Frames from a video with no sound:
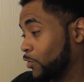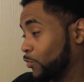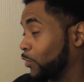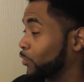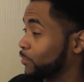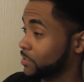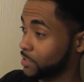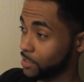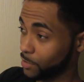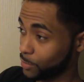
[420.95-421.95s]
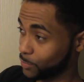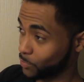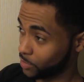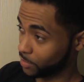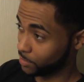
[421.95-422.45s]
when you were saying those
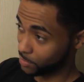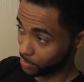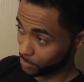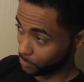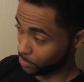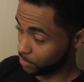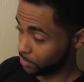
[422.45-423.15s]
smart things to me.